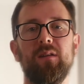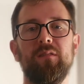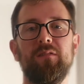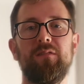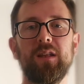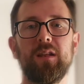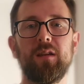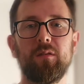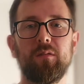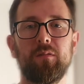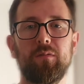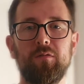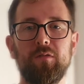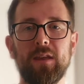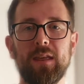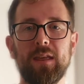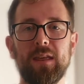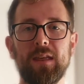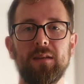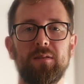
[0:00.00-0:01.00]
Feel
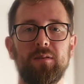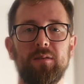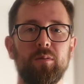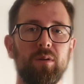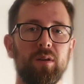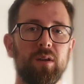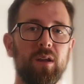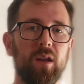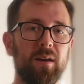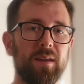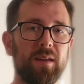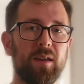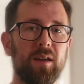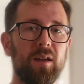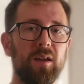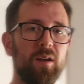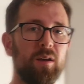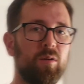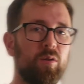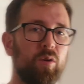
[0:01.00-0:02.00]
free to
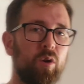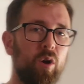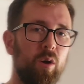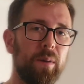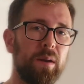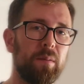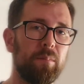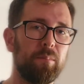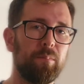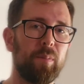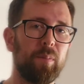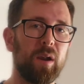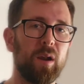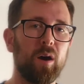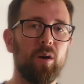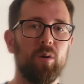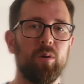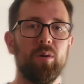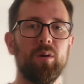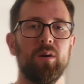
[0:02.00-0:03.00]
like, comment
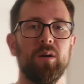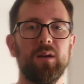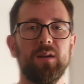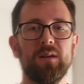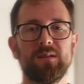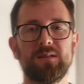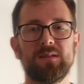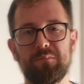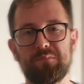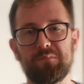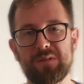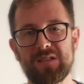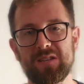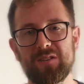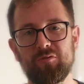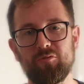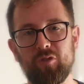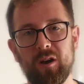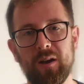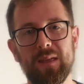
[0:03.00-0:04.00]
below,
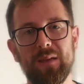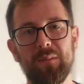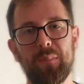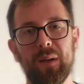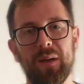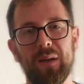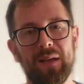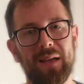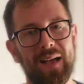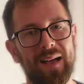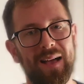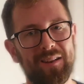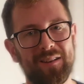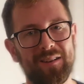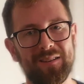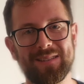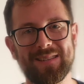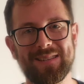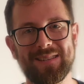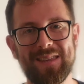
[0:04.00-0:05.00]
subscribe, and
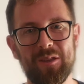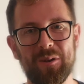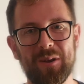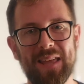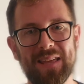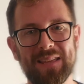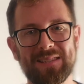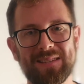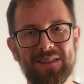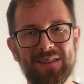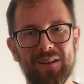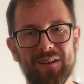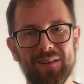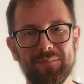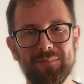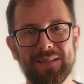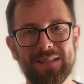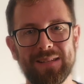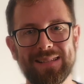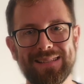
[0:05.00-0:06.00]
I'll see you next time.